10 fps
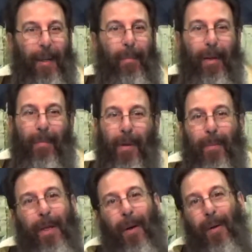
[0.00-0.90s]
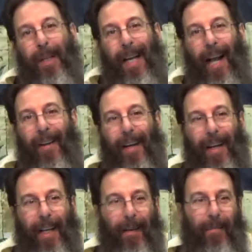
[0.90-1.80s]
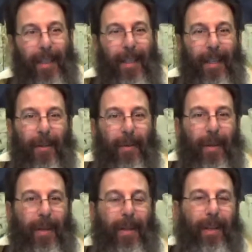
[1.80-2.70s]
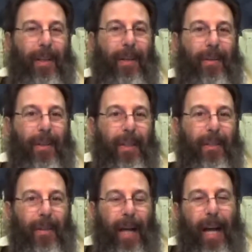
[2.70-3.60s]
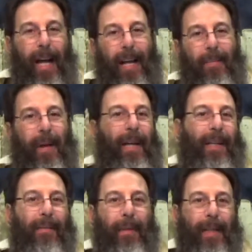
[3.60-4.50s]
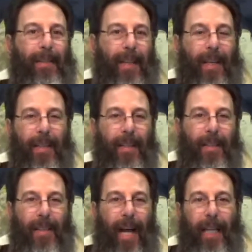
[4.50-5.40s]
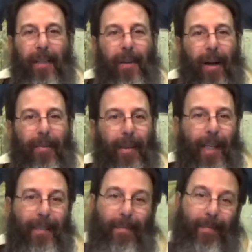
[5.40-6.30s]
But if you've been holding out on him, well, you know, if I give my tenth and tithe and offering,